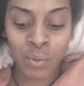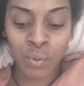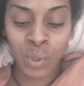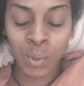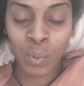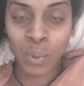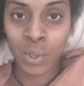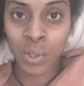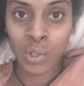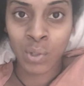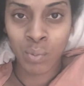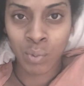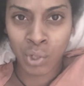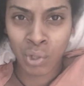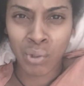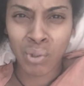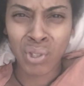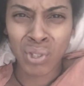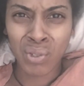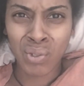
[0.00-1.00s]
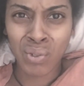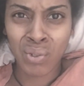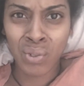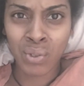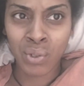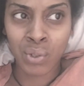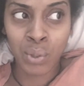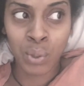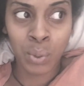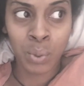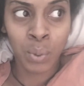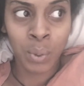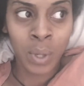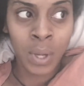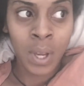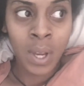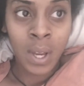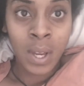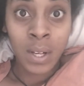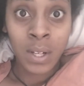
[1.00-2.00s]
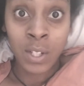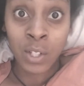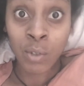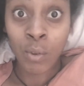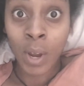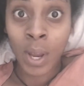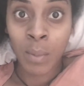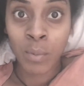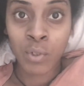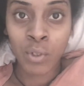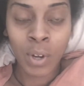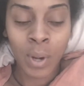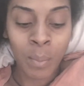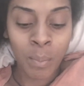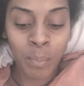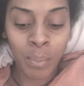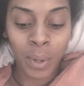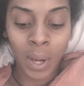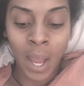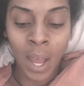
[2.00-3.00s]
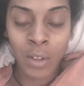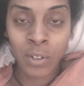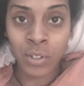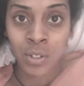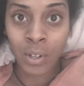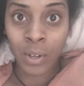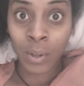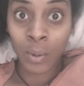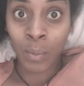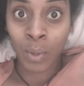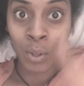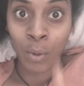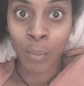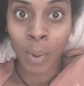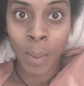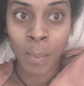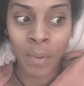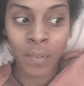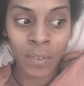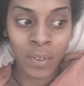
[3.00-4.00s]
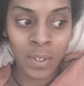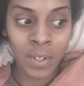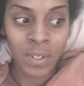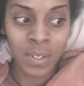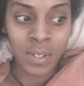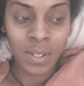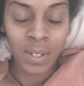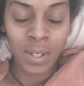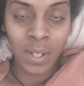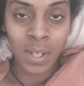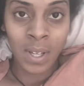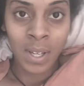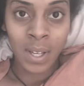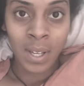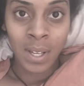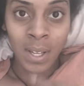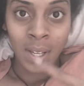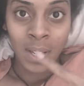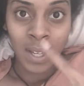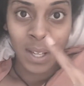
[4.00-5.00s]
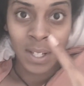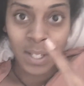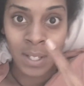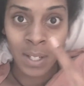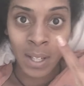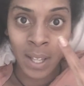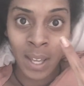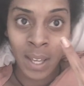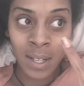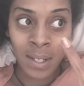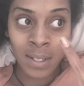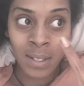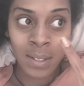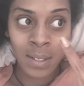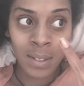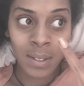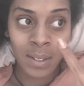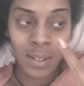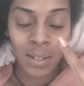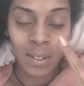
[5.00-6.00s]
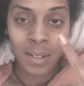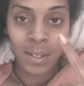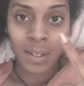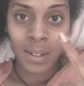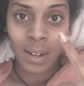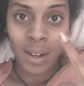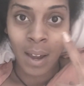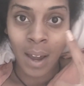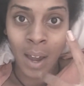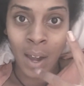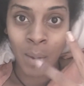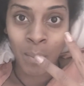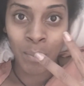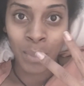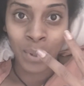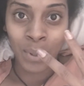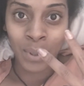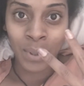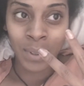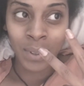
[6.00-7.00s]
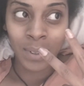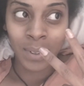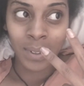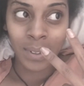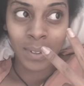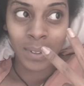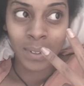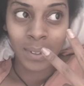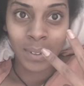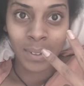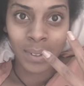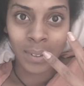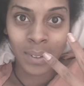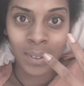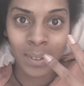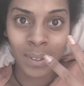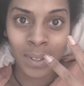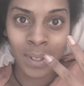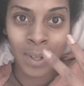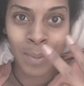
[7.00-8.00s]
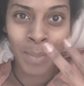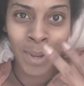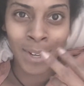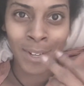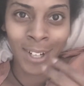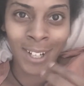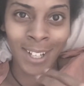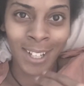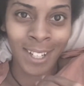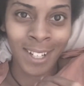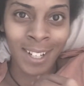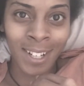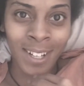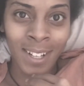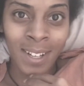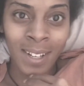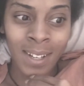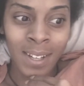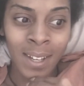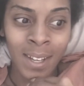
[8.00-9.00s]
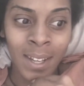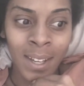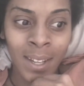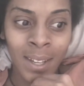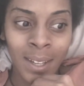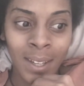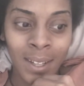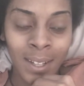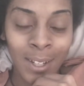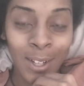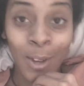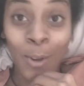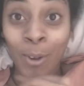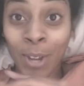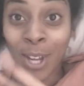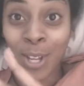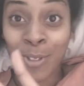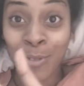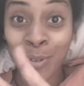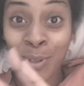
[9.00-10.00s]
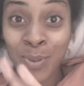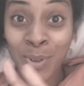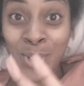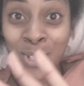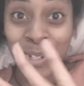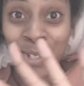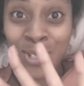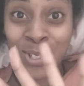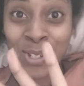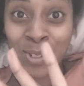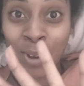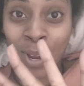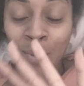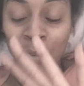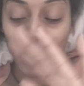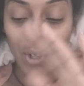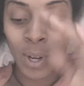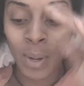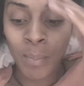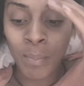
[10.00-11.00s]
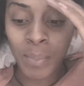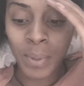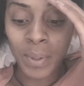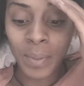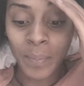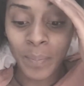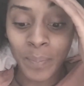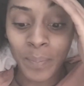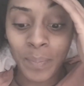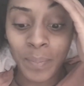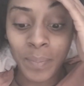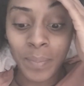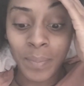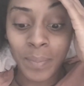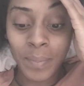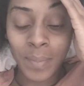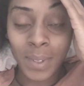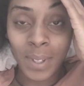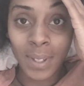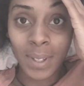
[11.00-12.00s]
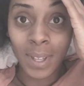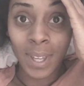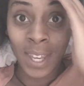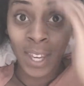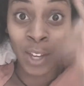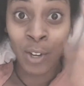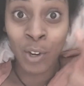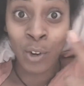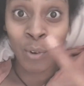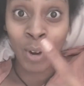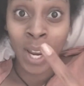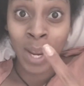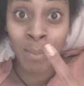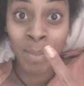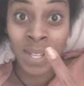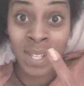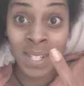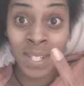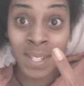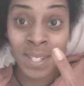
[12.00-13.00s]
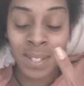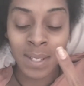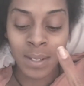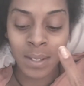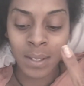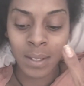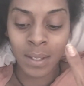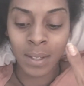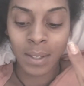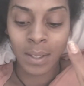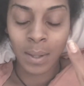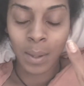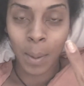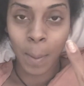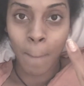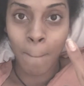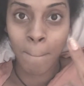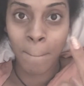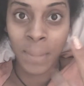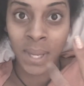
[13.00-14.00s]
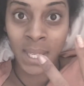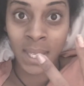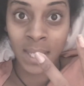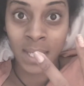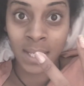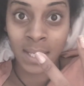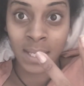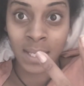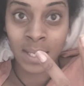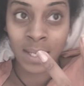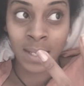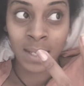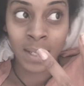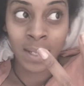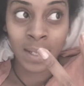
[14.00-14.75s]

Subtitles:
three words would you use to describe Trump? I'll start with Obama first. Intellect, humble, American. Okay, three words to describe Trump: ignoramus, bigot,